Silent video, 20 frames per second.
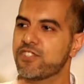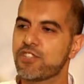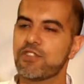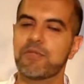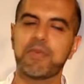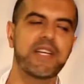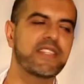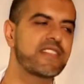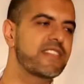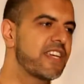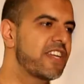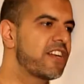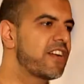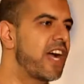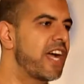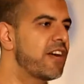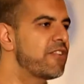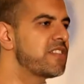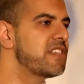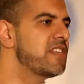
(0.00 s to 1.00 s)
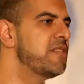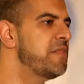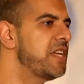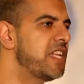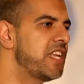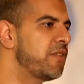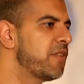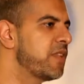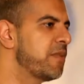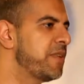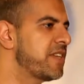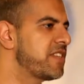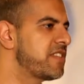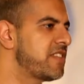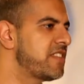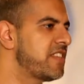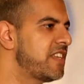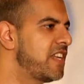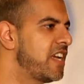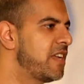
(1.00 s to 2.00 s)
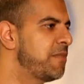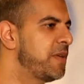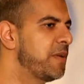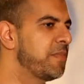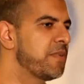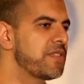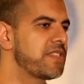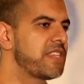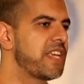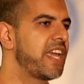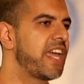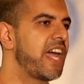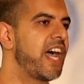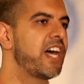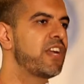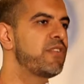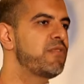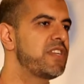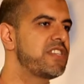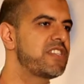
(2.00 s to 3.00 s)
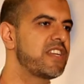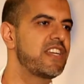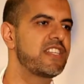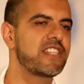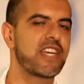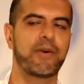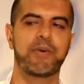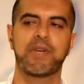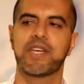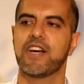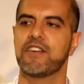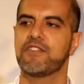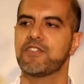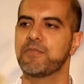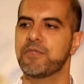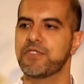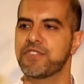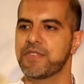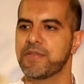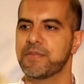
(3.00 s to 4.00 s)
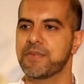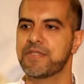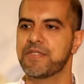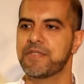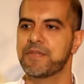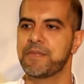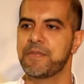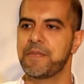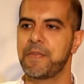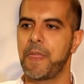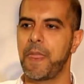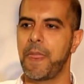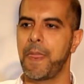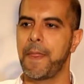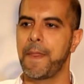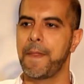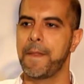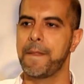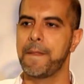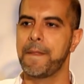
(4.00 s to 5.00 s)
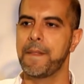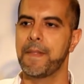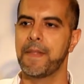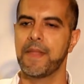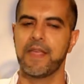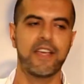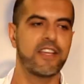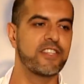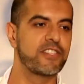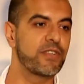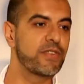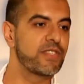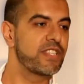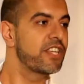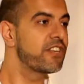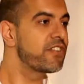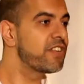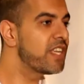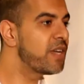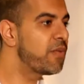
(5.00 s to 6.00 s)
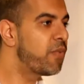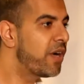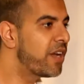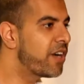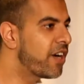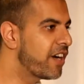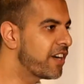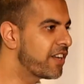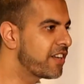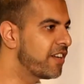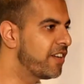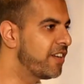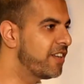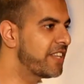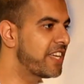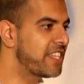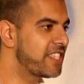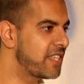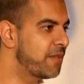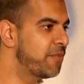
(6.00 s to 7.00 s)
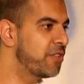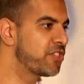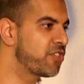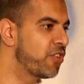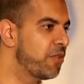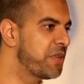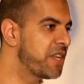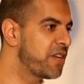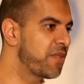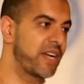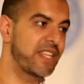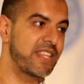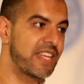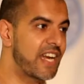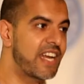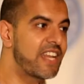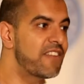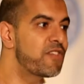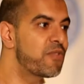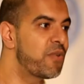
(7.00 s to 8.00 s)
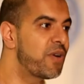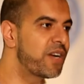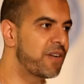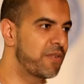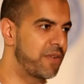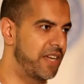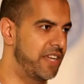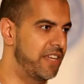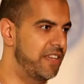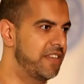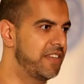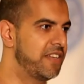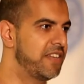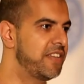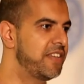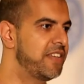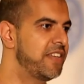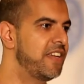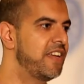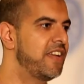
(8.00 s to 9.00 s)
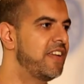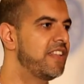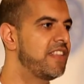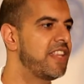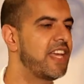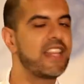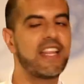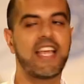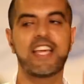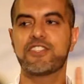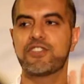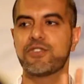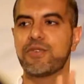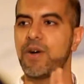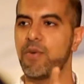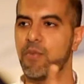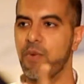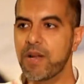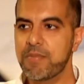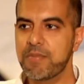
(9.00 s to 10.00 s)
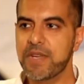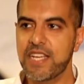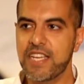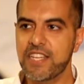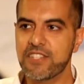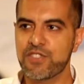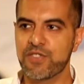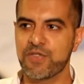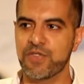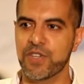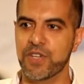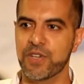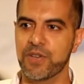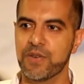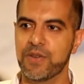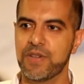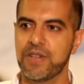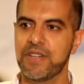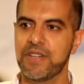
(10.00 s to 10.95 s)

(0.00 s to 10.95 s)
2 months later, I was in a meeting with a bunch of CNN people saying, how do we change how we cover Muslims? So it was literally one article that someone told me to write that I didn't even want to write, that led to a 1-minute interview.